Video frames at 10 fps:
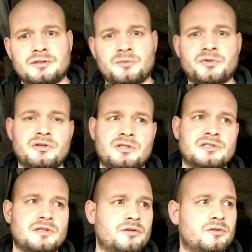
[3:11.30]
I'm doing
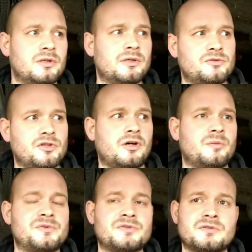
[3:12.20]
these local little
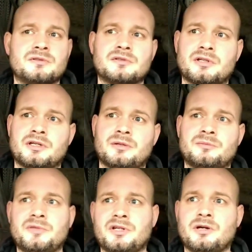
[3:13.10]
jobs, I
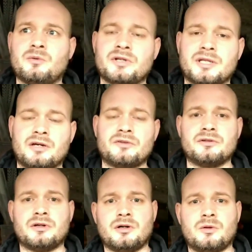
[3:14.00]
want
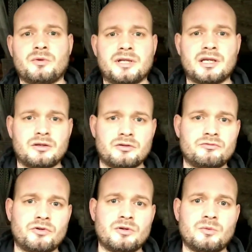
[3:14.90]
to get a
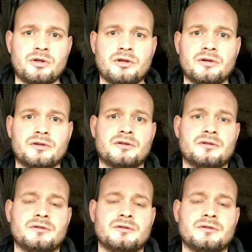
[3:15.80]
good run of work.